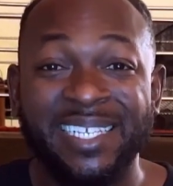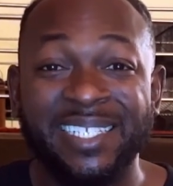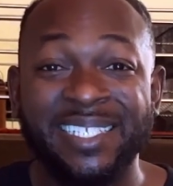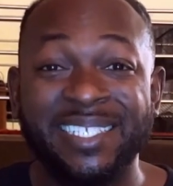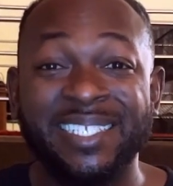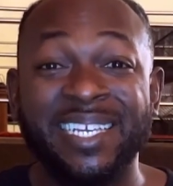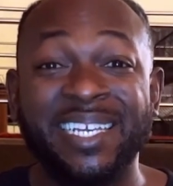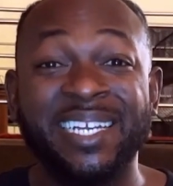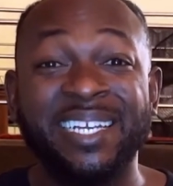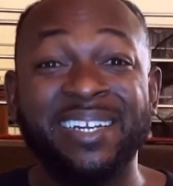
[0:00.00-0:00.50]
It
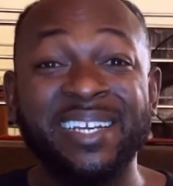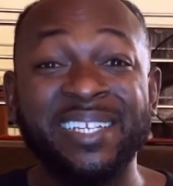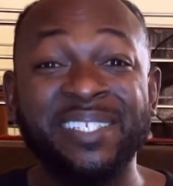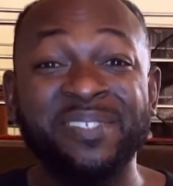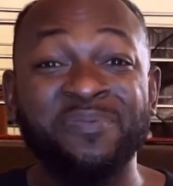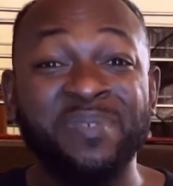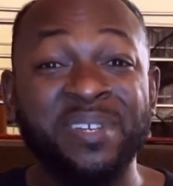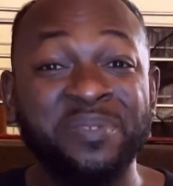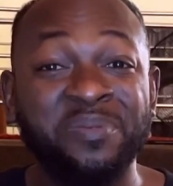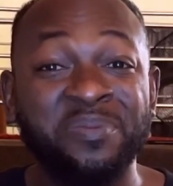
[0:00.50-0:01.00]
is a
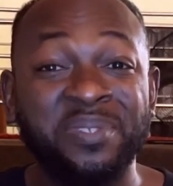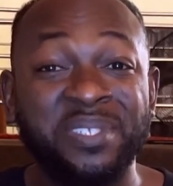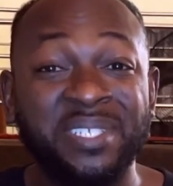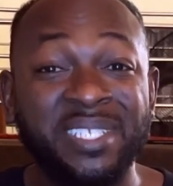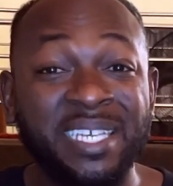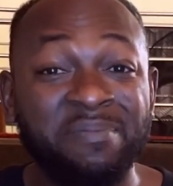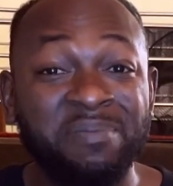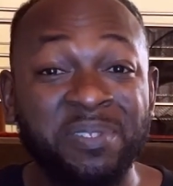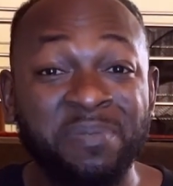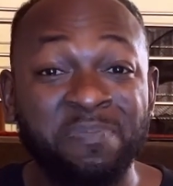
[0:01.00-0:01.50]
great way to
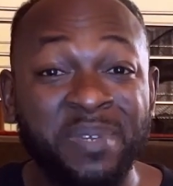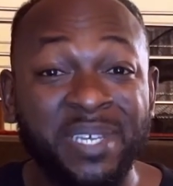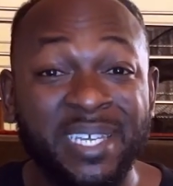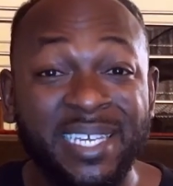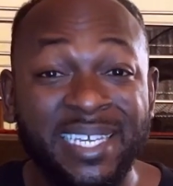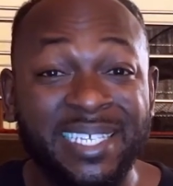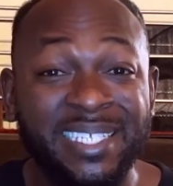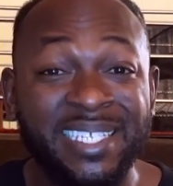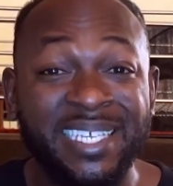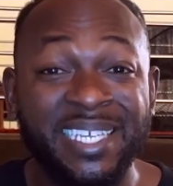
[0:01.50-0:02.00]
save
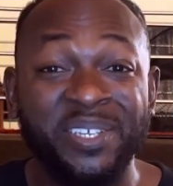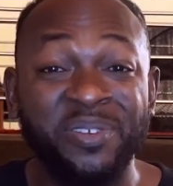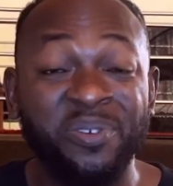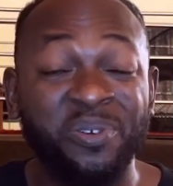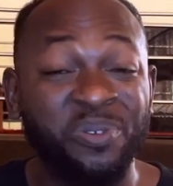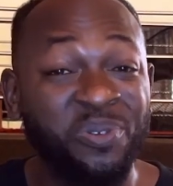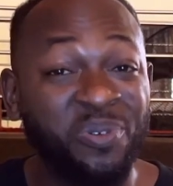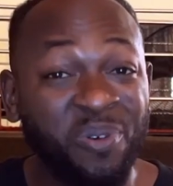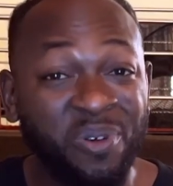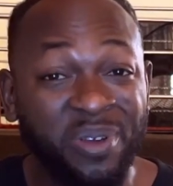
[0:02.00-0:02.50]
space in
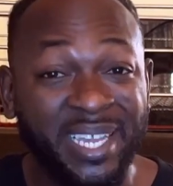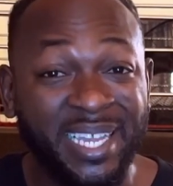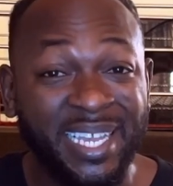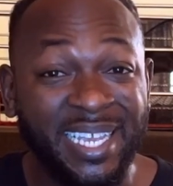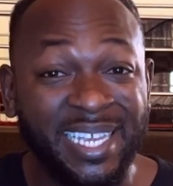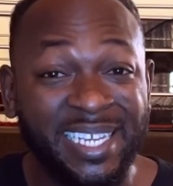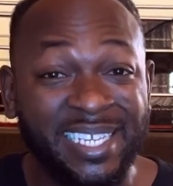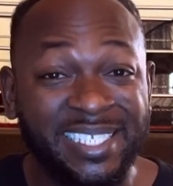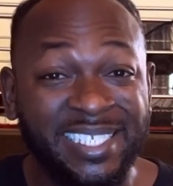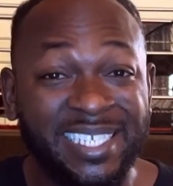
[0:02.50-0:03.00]
your
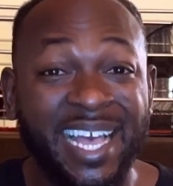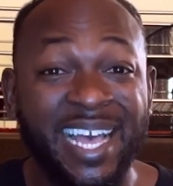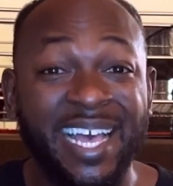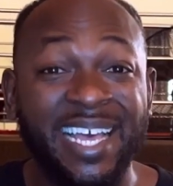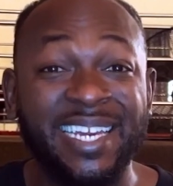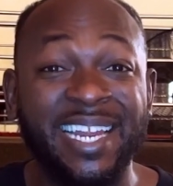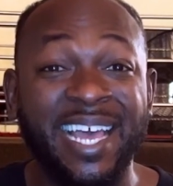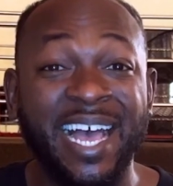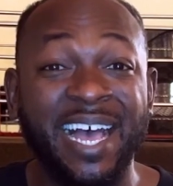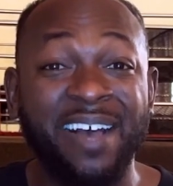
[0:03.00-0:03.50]
luggage
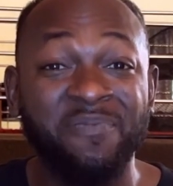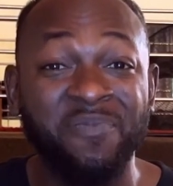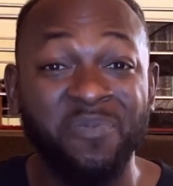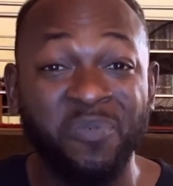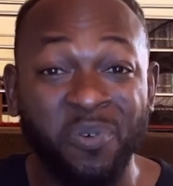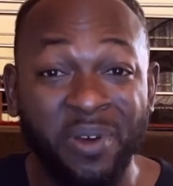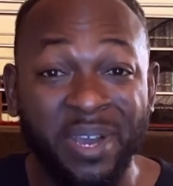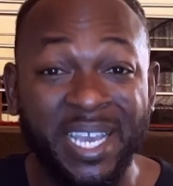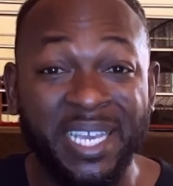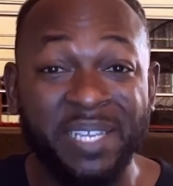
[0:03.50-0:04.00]
and
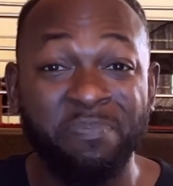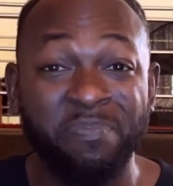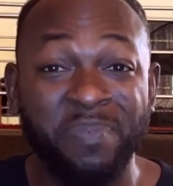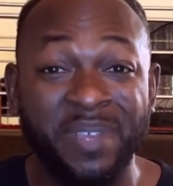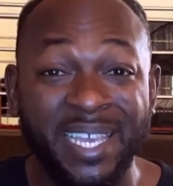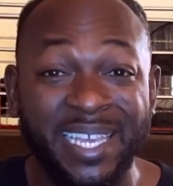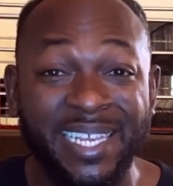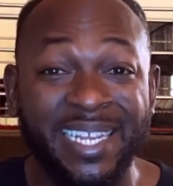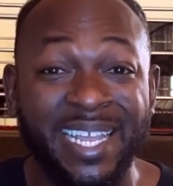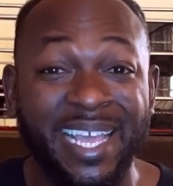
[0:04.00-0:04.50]
avoid
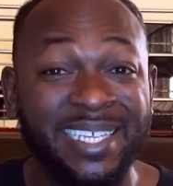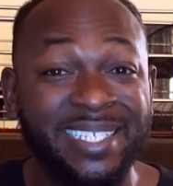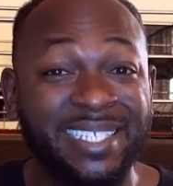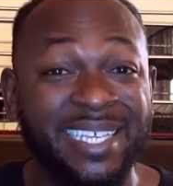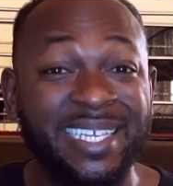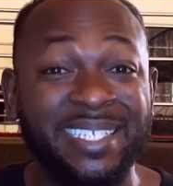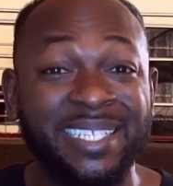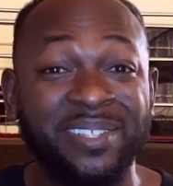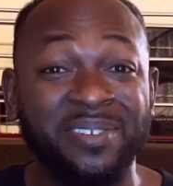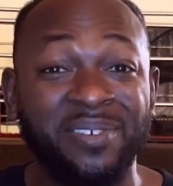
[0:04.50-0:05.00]
paying
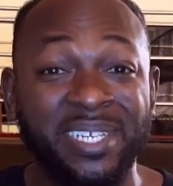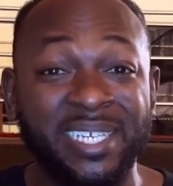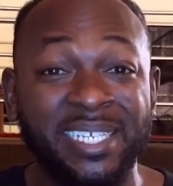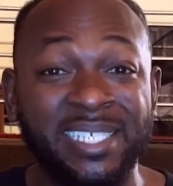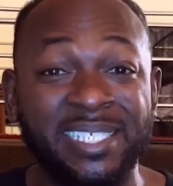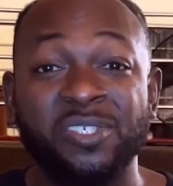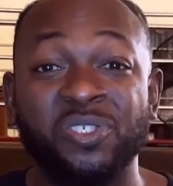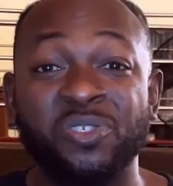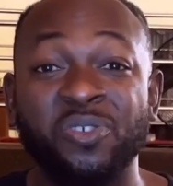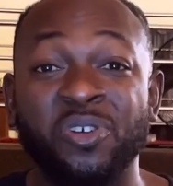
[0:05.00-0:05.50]
excess
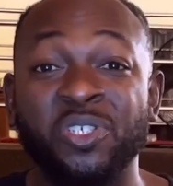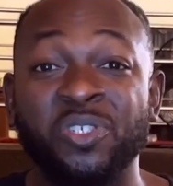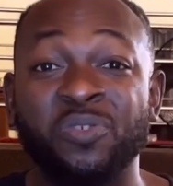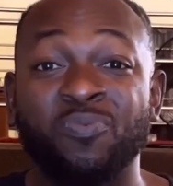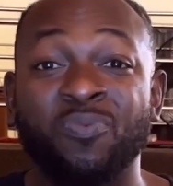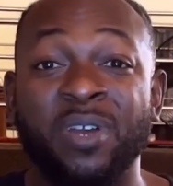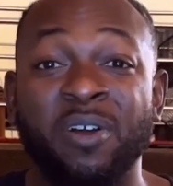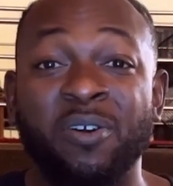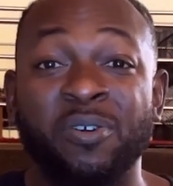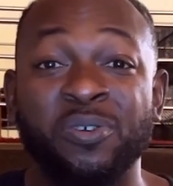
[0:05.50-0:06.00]
luggage. Just
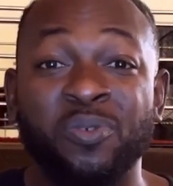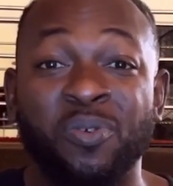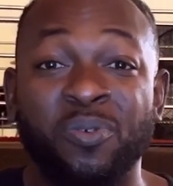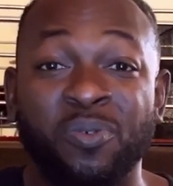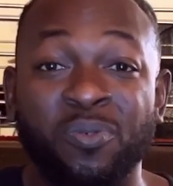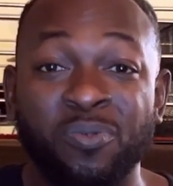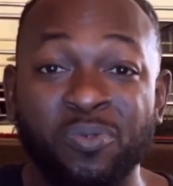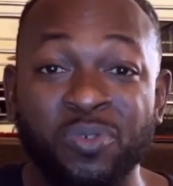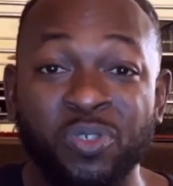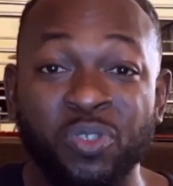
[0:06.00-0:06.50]
wear all your
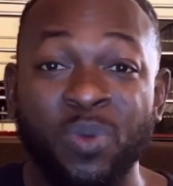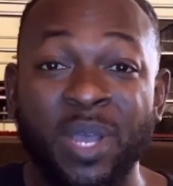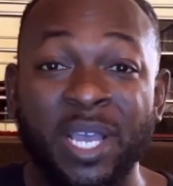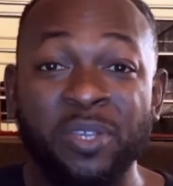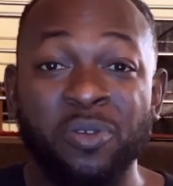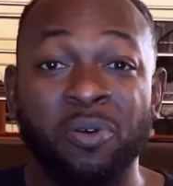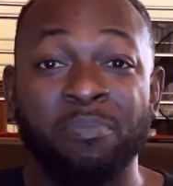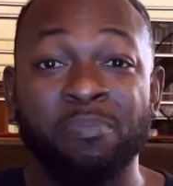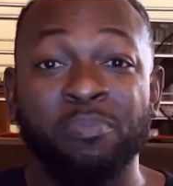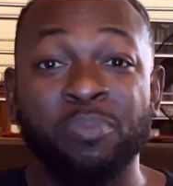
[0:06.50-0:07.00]
clothes, wear
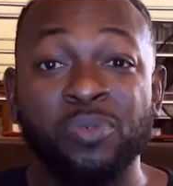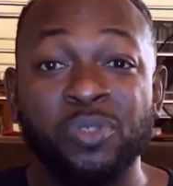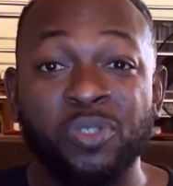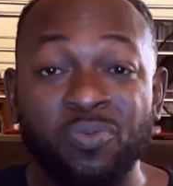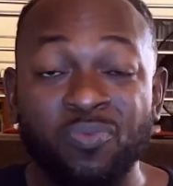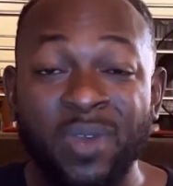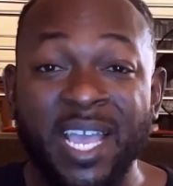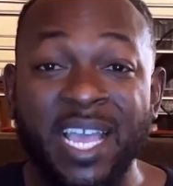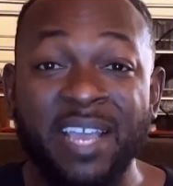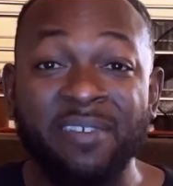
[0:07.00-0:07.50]
your
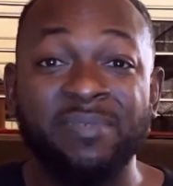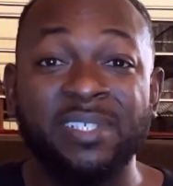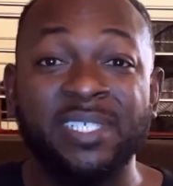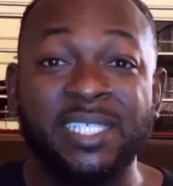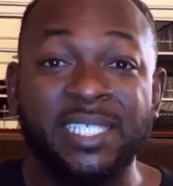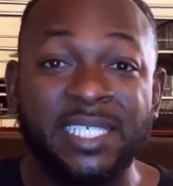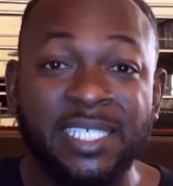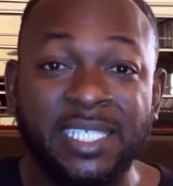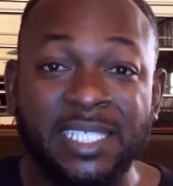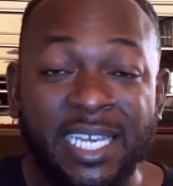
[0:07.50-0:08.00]
boots, wear
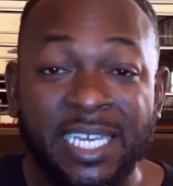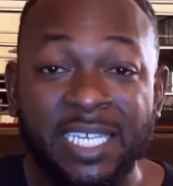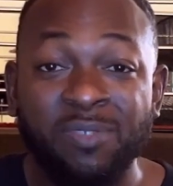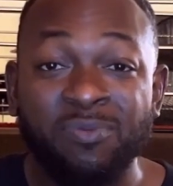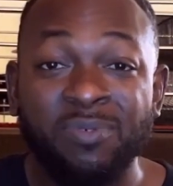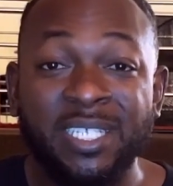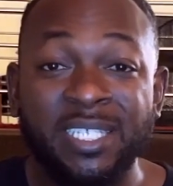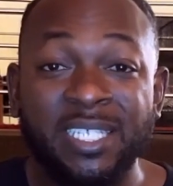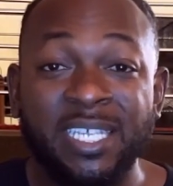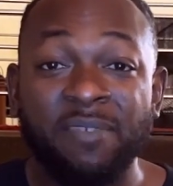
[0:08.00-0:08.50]
everything.
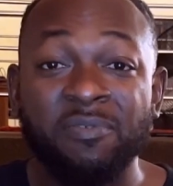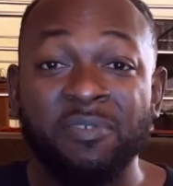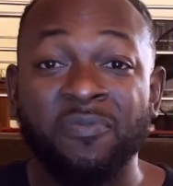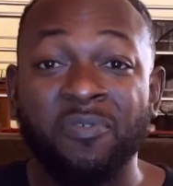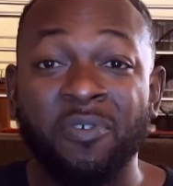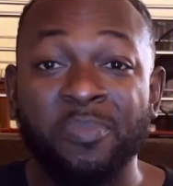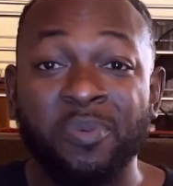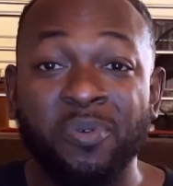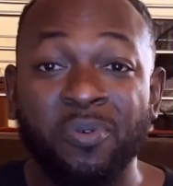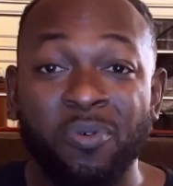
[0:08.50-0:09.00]
It will save you
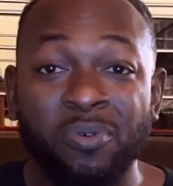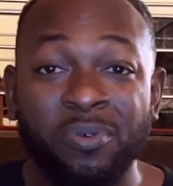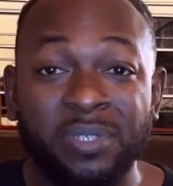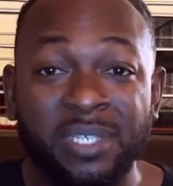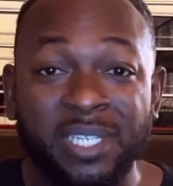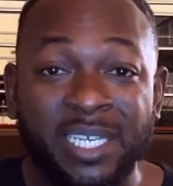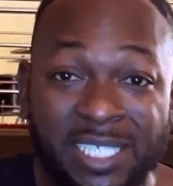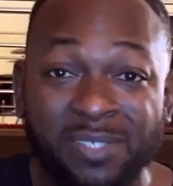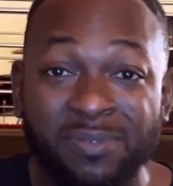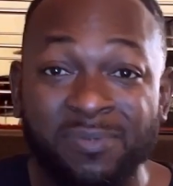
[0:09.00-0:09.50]
from
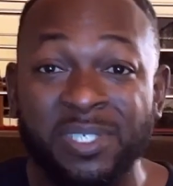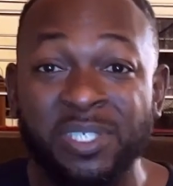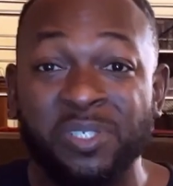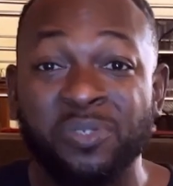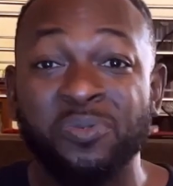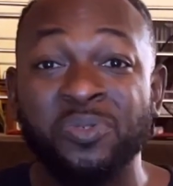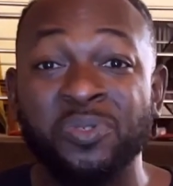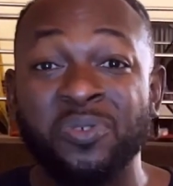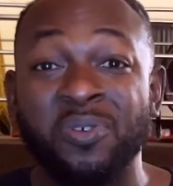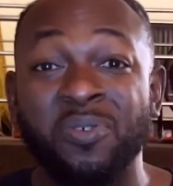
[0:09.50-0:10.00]
cold, it will
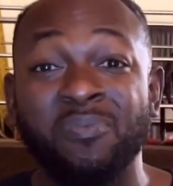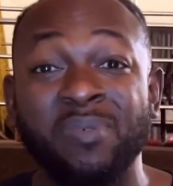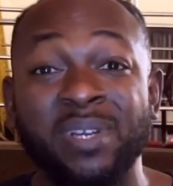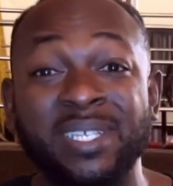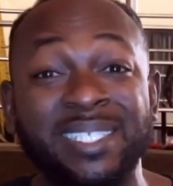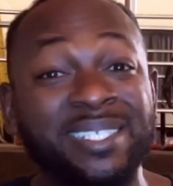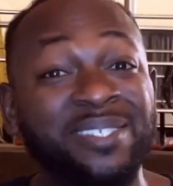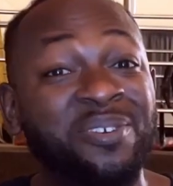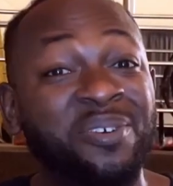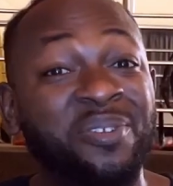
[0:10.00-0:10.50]
reduce your
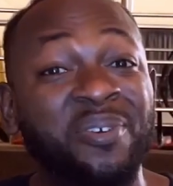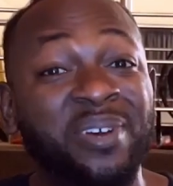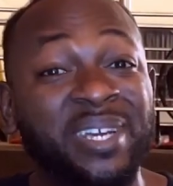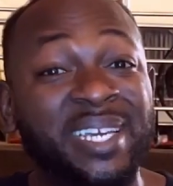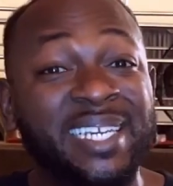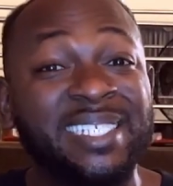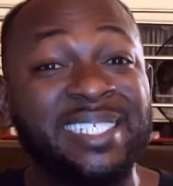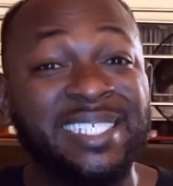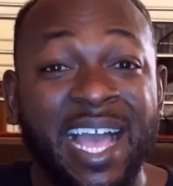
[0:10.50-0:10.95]
weight in your luggage